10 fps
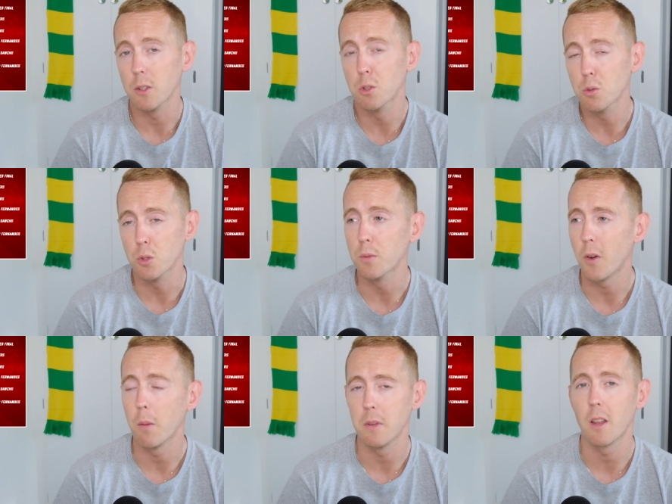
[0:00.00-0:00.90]
You you
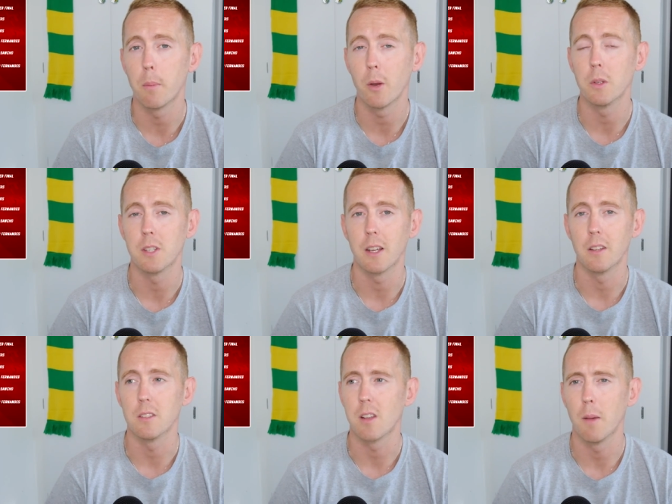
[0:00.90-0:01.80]
find me another penalty taker
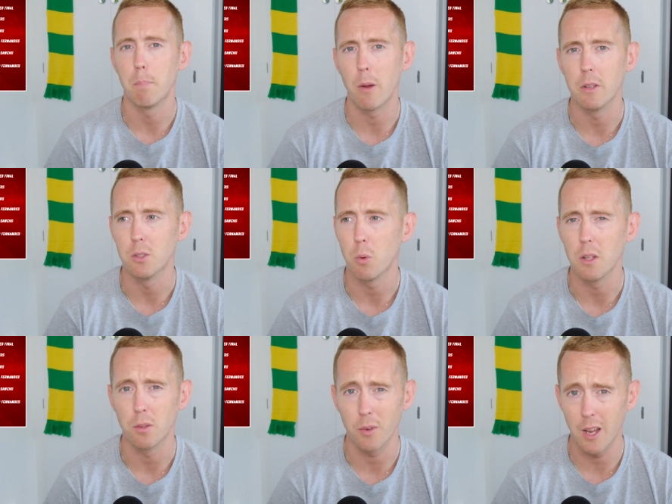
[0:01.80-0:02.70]
that's like buried
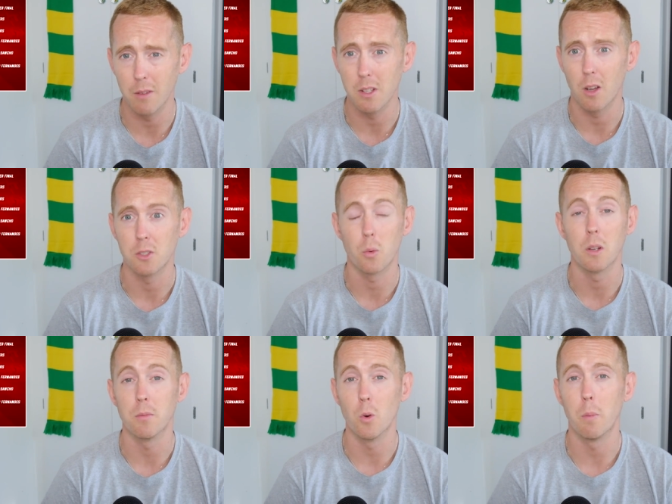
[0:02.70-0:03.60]
23 out of his last
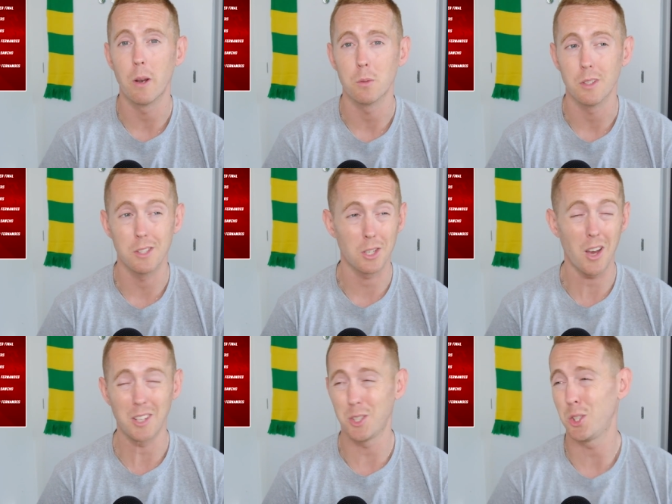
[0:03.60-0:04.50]
24 penalties. The
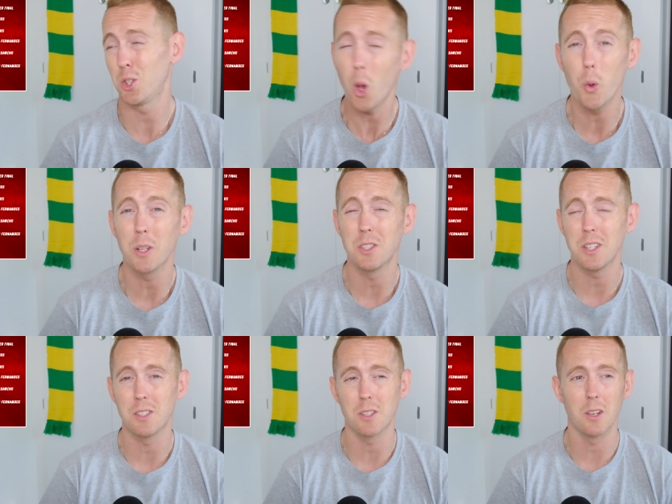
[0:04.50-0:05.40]
guy's so
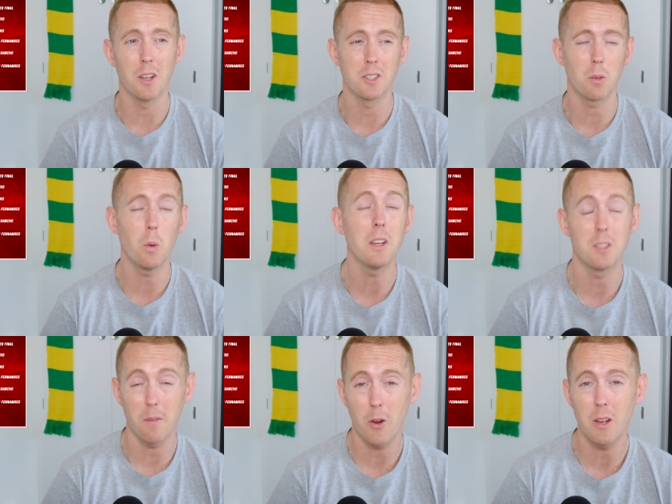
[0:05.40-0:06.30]
consistent. Uh, so what is
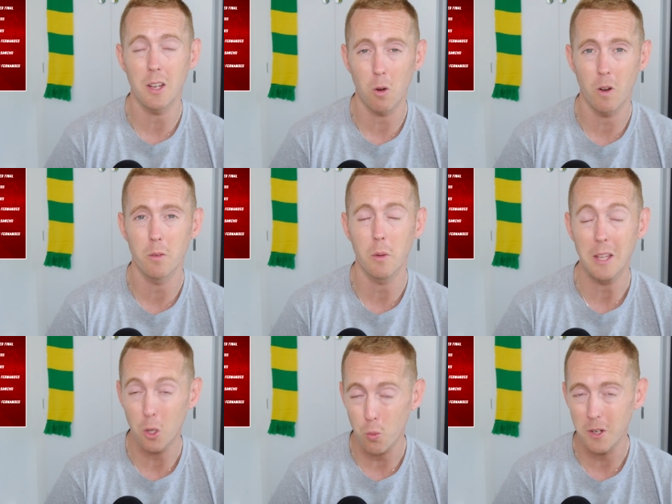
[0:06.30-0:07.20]
a very incredible,
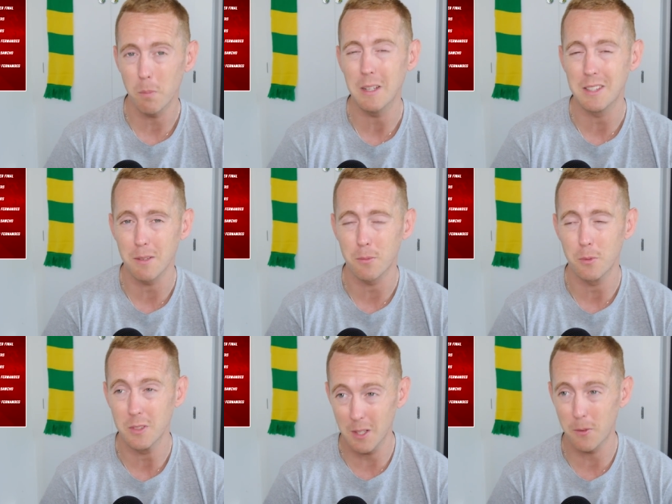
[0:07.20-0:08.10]
incredibly
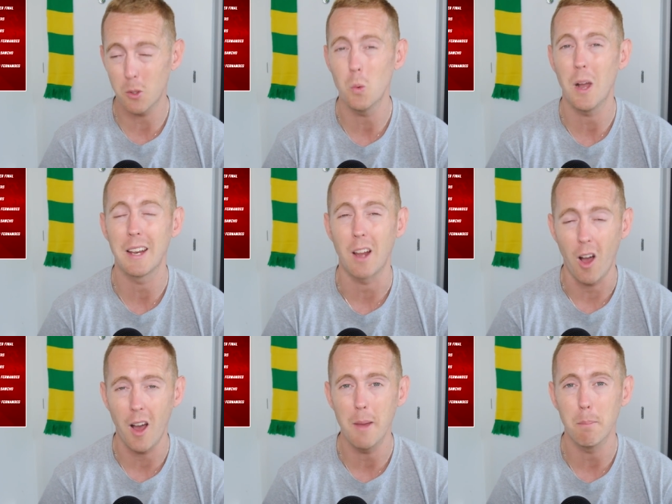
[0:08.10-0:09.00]
difficult and
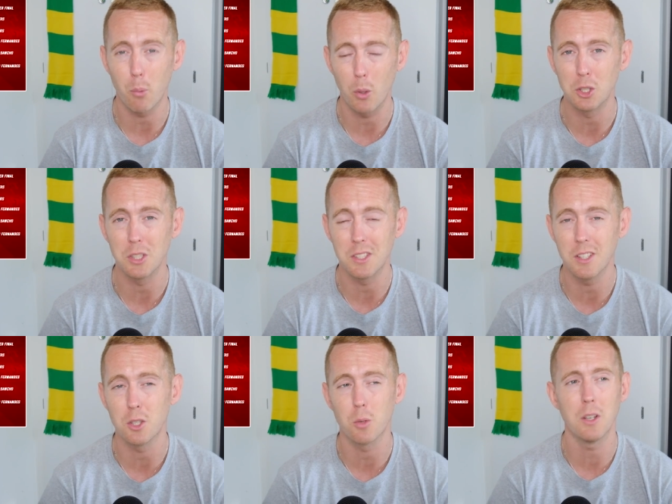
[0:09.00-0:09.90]
high pressured
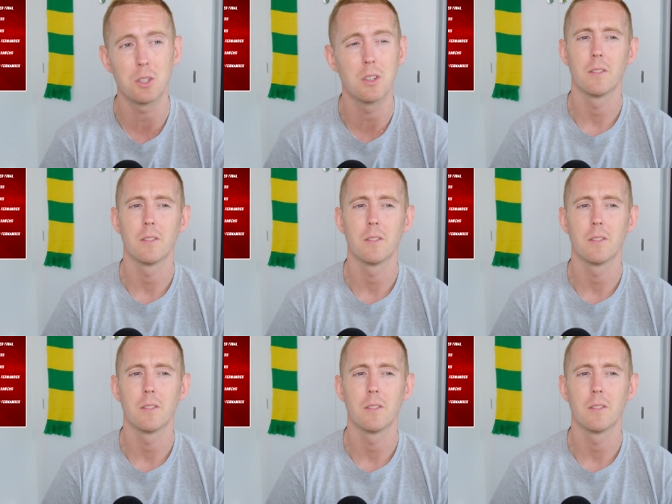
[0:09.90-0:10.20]
situation,